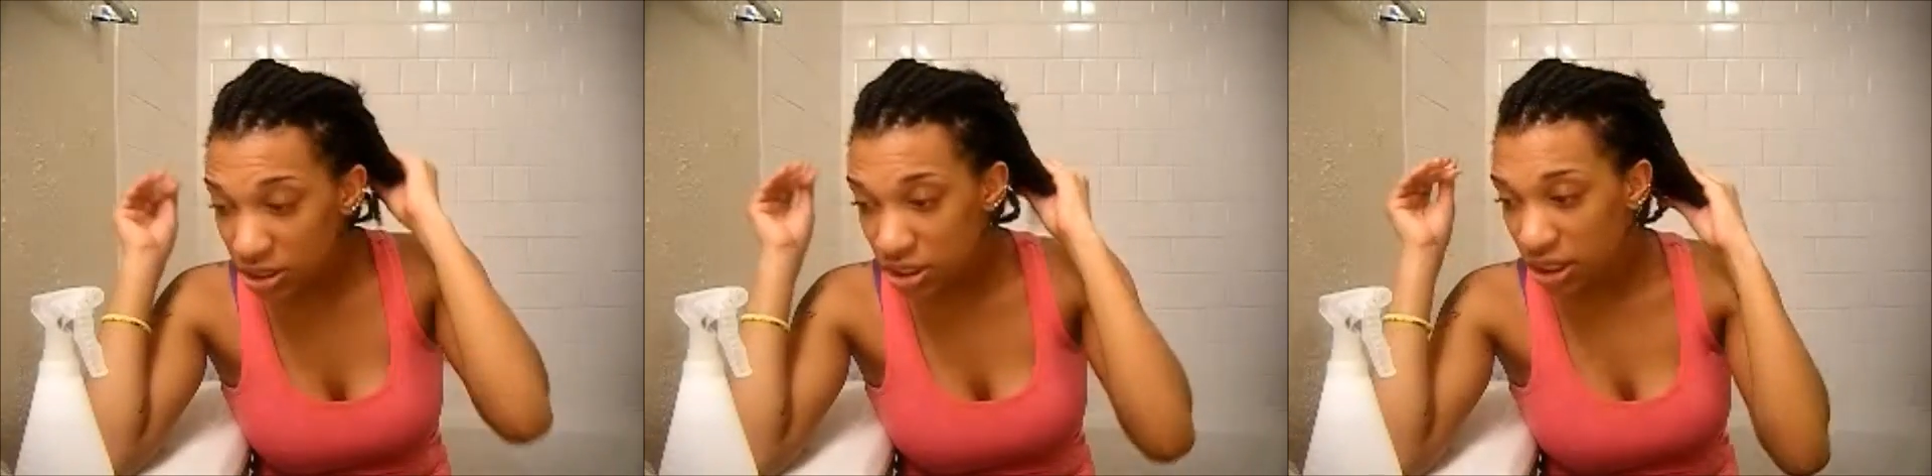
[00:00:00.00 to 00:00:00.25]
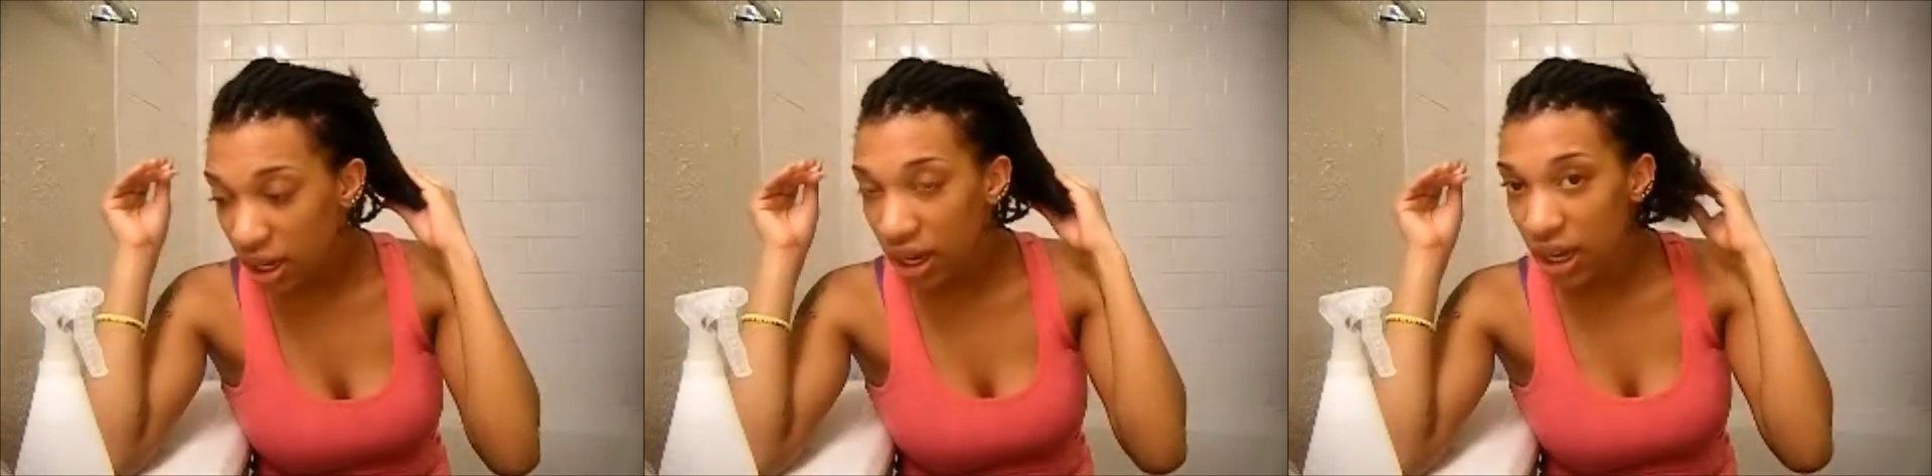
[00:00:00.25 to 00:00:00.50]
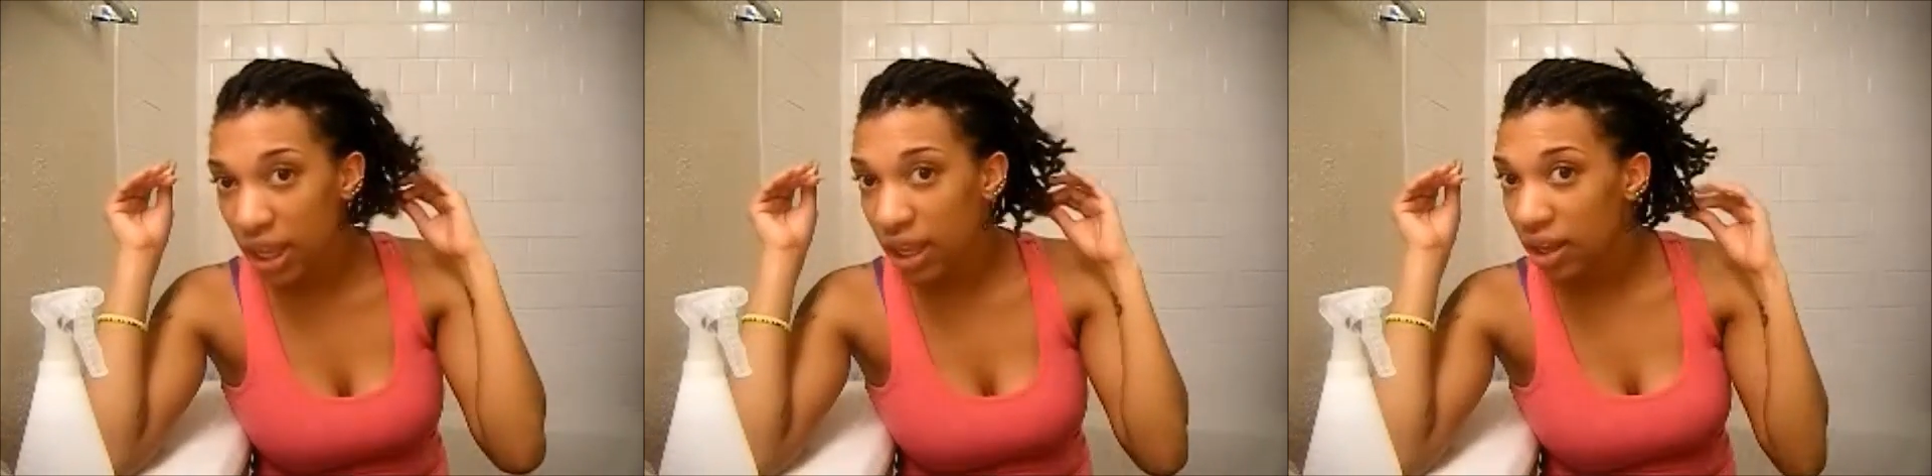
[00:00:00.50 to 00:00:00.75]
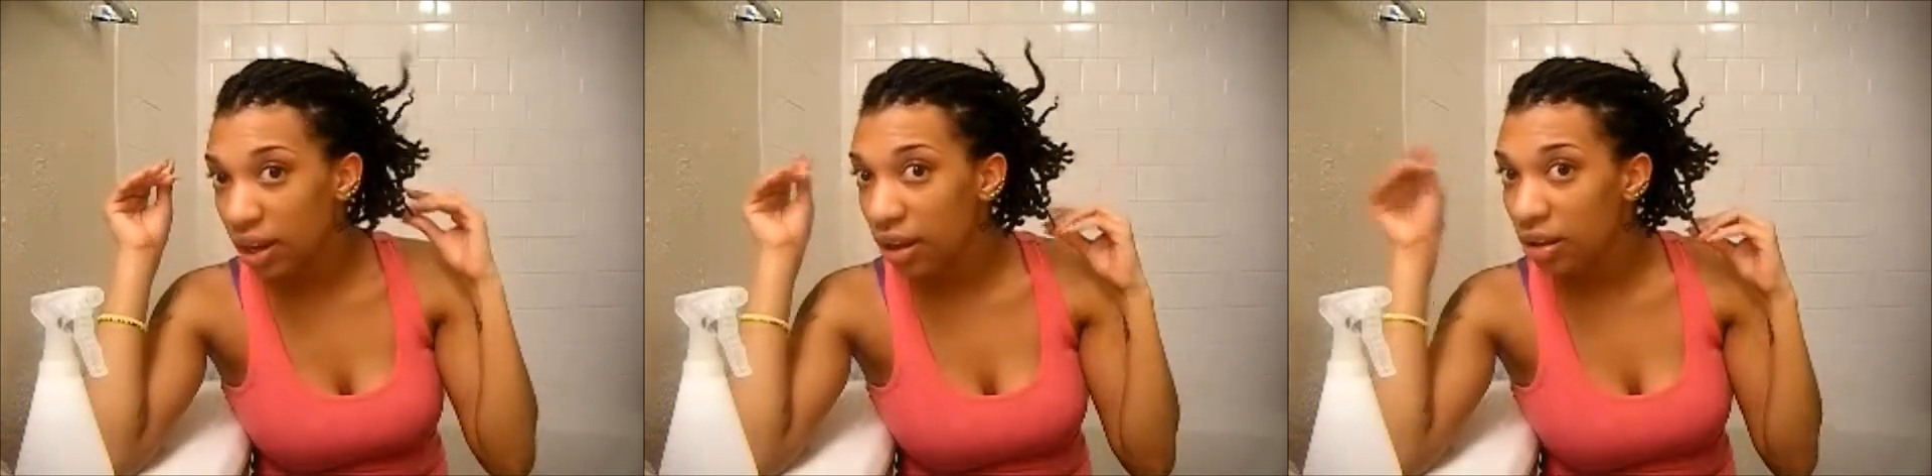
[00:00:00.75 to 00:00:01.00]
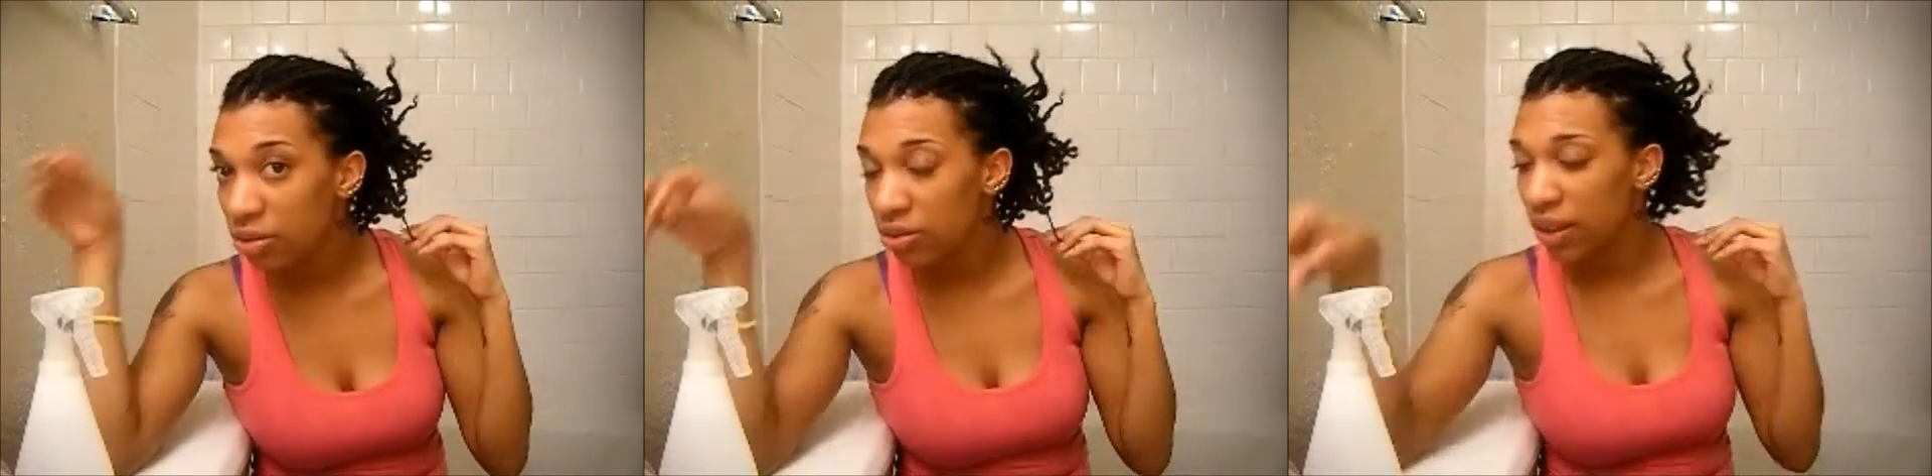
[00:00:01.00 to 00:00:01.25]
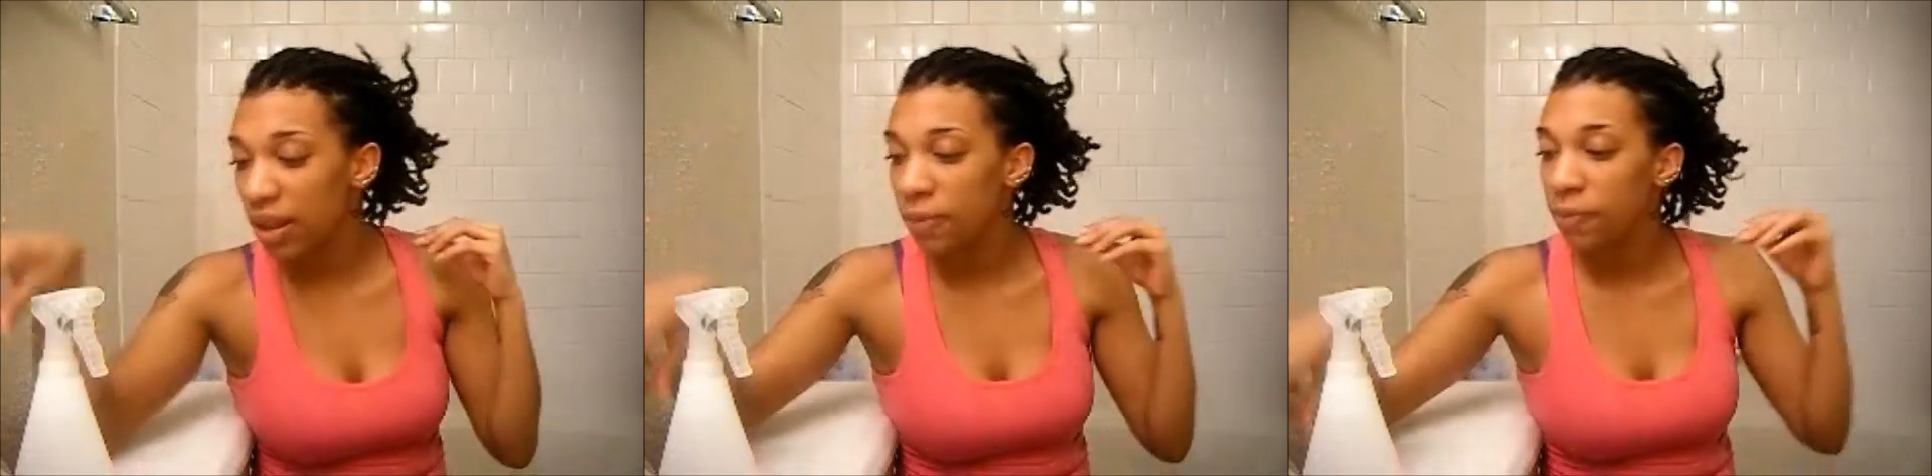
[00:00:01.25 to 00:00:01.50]
shiny and
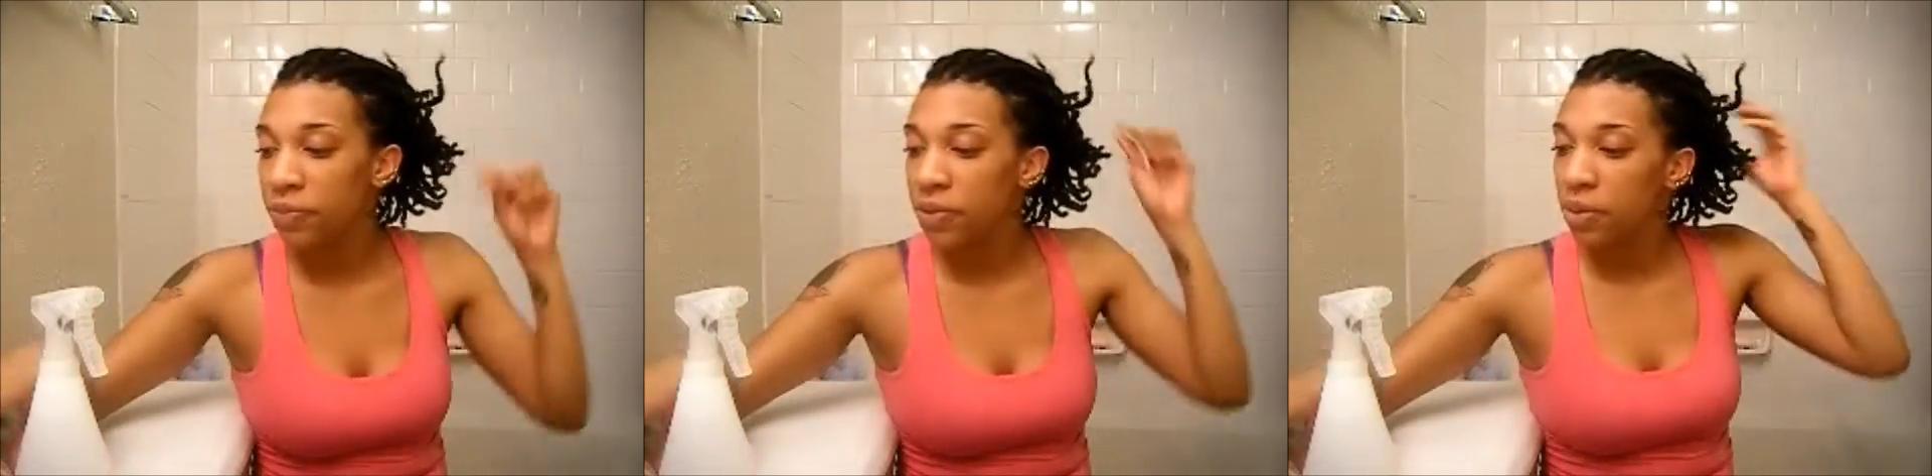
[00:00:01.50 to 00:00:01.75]
healthy,